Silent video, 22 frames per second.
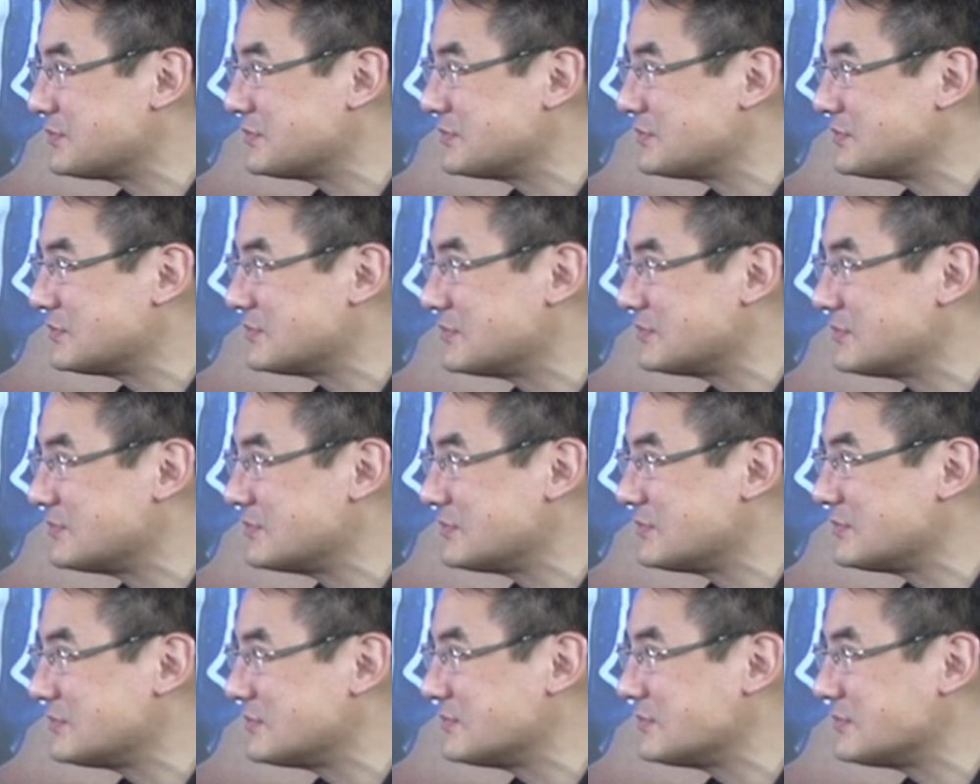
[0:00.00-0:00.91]

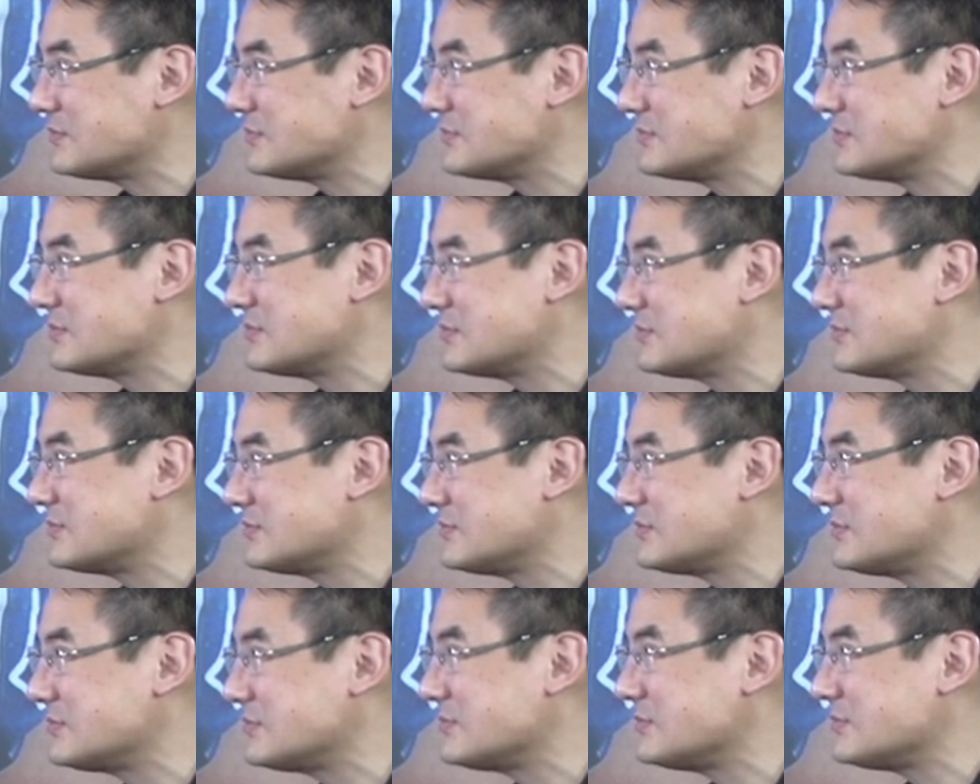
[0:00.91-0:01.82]

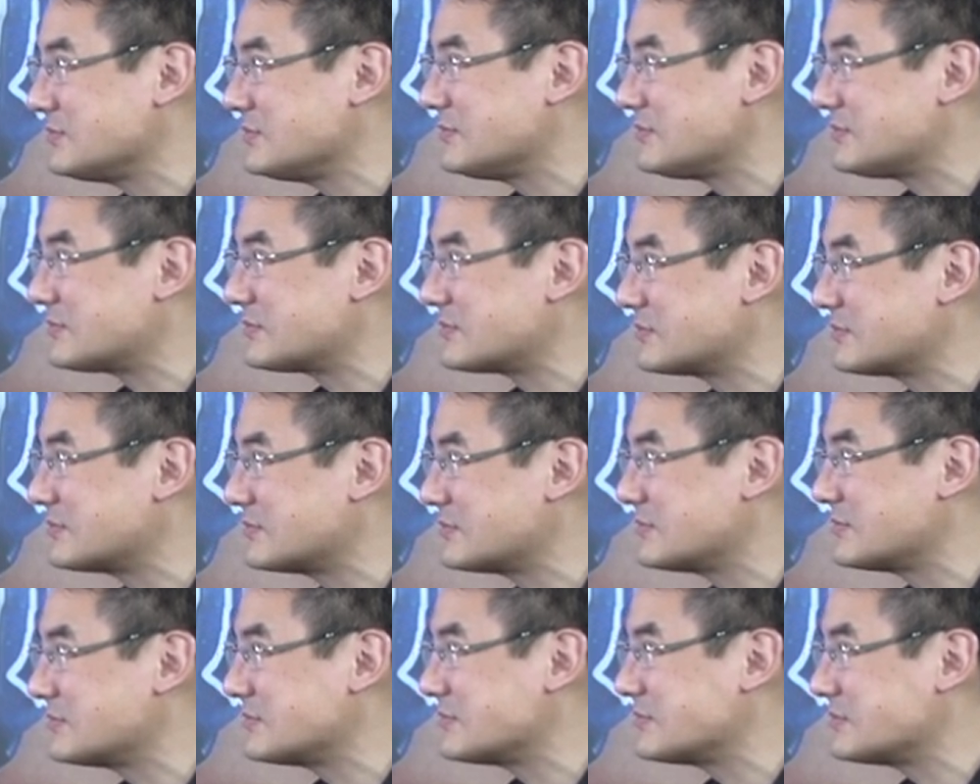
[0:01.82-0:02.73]

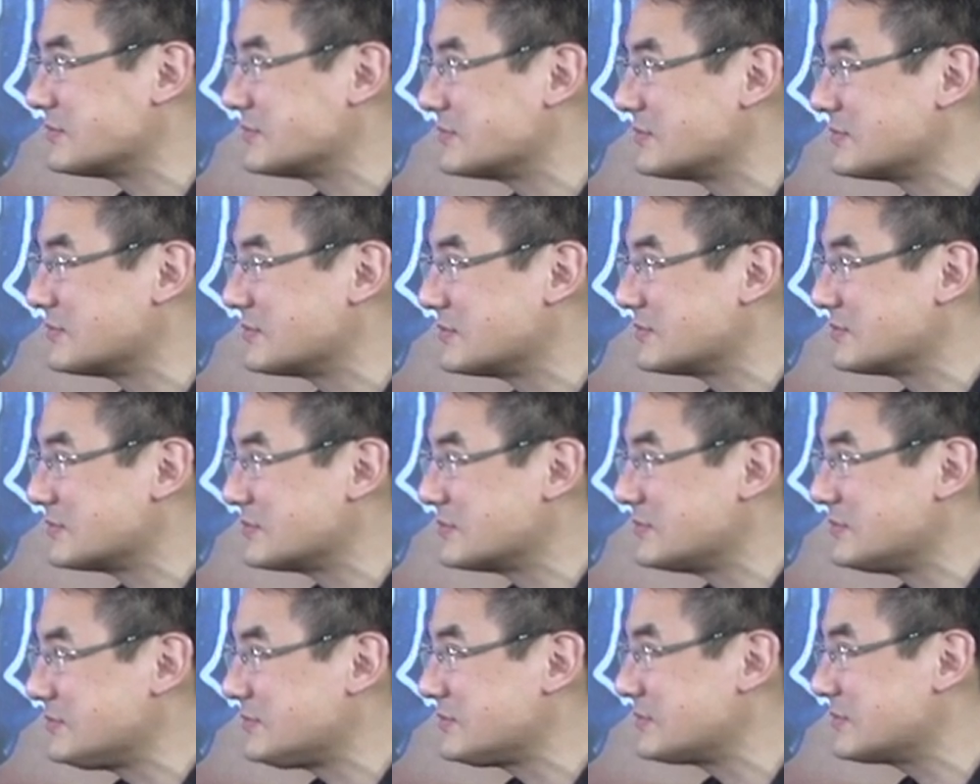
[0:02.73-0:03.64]

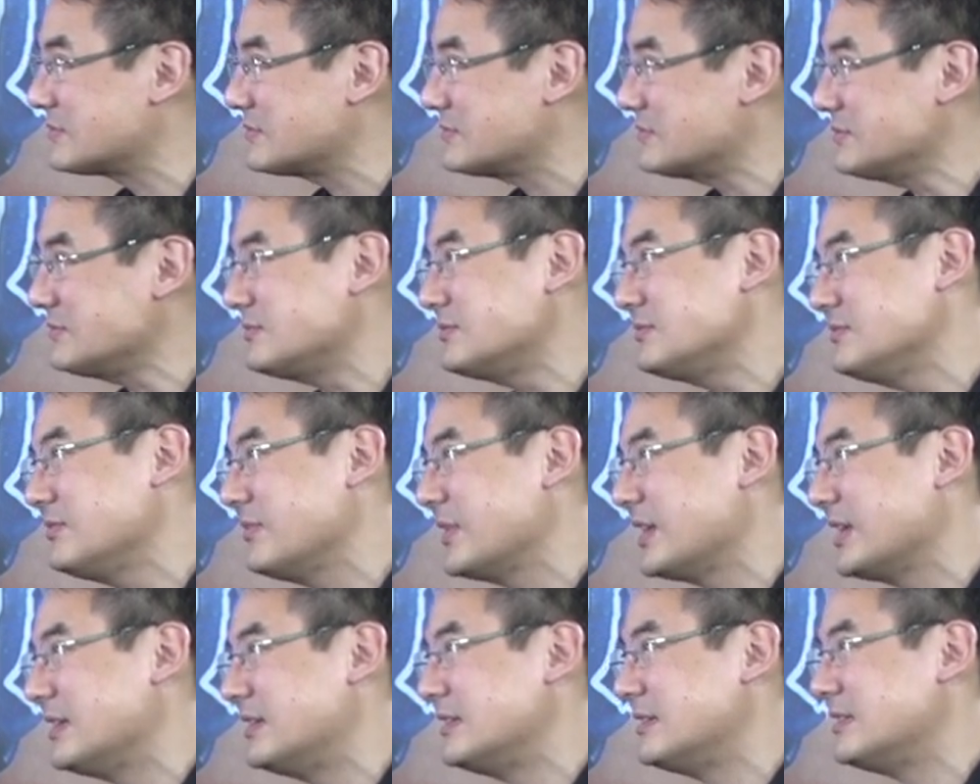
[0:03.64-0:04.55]

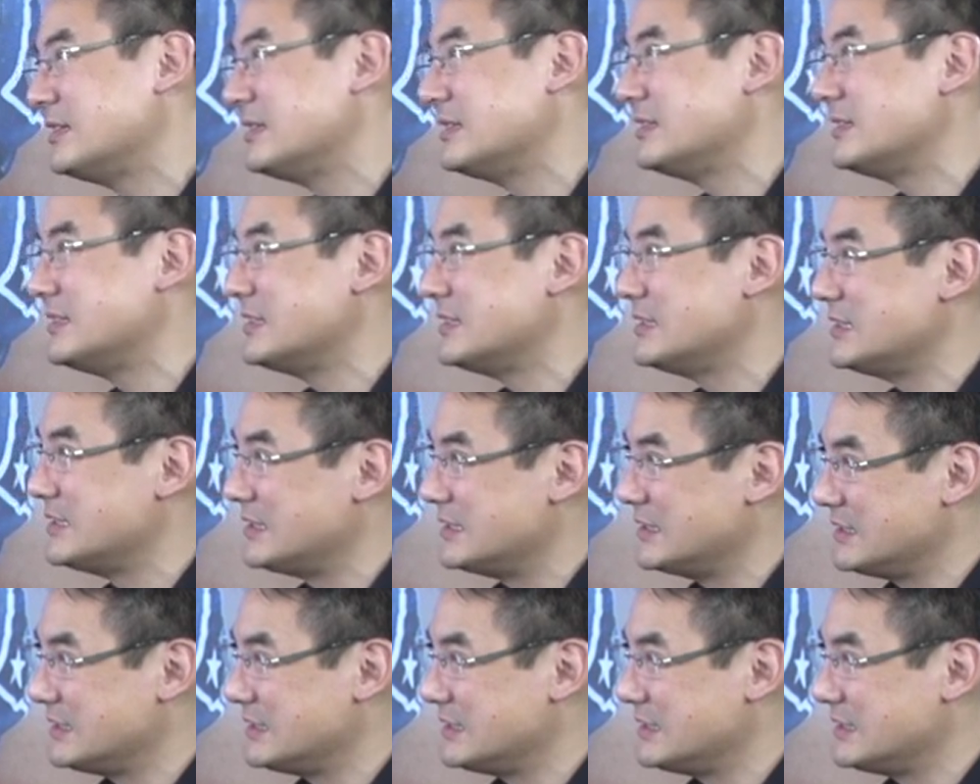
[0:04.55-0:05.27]
This person isn't speaking.